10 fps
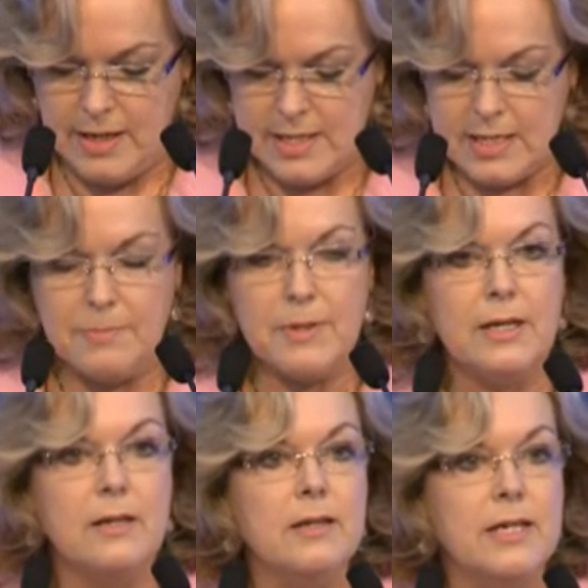
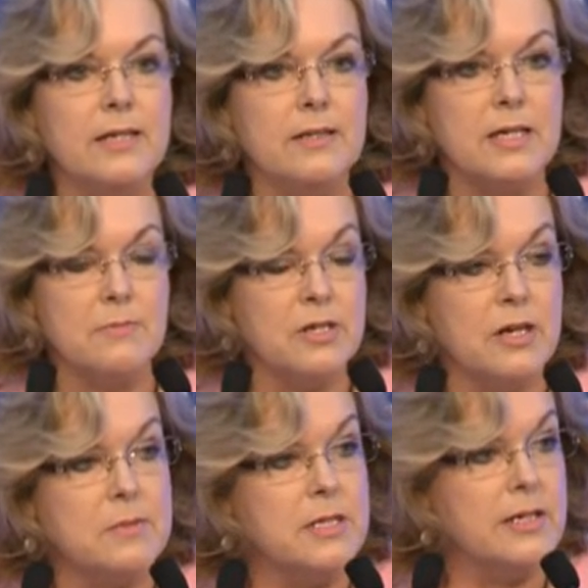something leading,
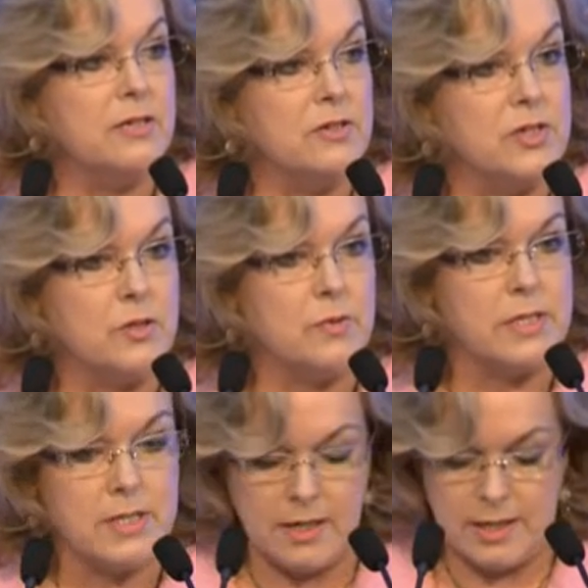sometimes leading to
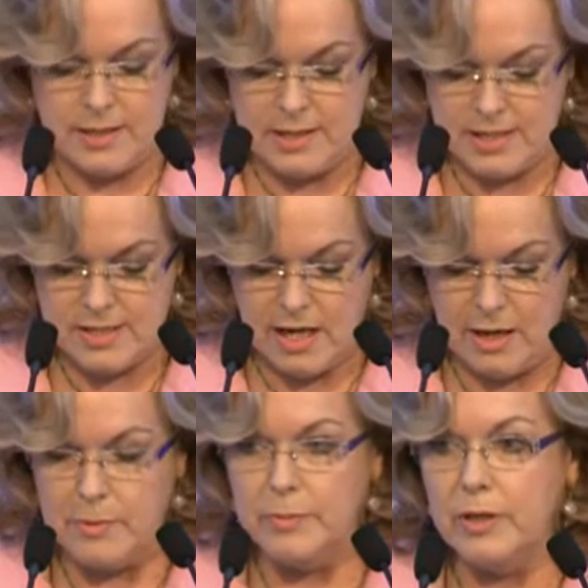suicide, that's
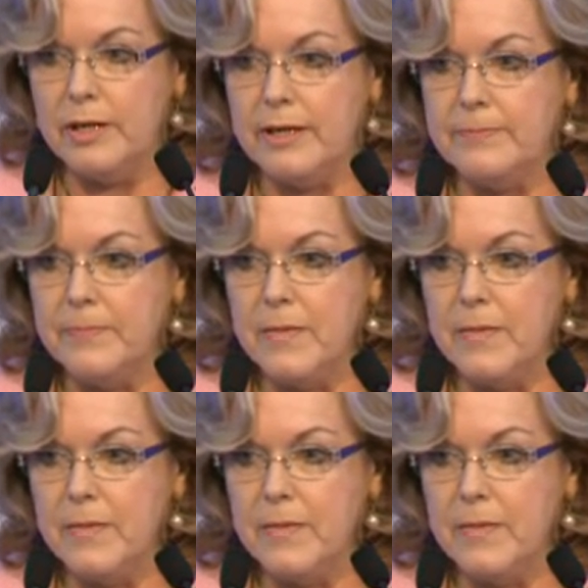cyberbullying.